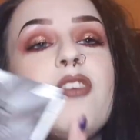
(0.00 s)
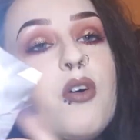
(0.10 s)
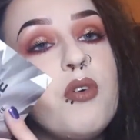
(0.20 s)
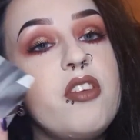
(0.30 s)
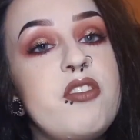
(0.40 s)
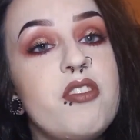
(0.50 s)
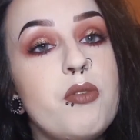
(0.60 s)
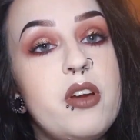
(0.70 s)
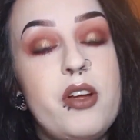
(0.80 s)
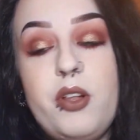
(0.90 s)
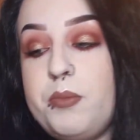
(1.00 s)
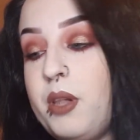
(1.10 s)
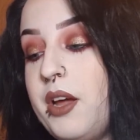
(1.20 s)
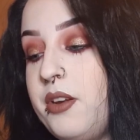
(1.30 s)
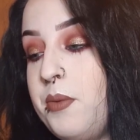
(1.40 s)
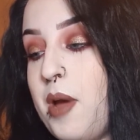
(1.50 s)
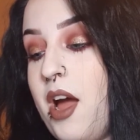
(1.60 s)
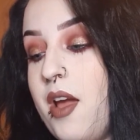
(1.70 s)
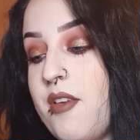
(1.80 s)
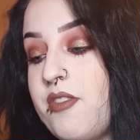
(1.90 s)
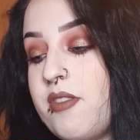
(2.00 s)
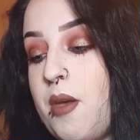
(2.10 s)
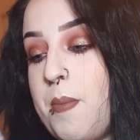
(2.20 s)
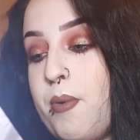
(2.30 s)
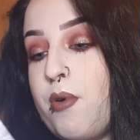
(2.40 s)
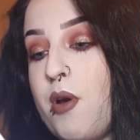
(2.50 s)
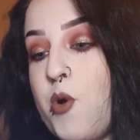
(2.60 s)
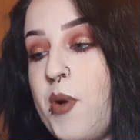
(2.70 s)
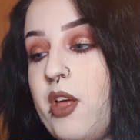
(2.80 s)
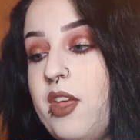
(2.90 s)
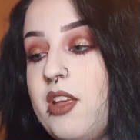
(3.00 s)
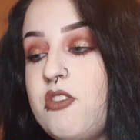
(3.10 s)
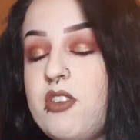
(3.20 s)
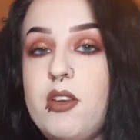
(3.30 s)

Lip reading: So this is the Real Platinum Ice Pro palette.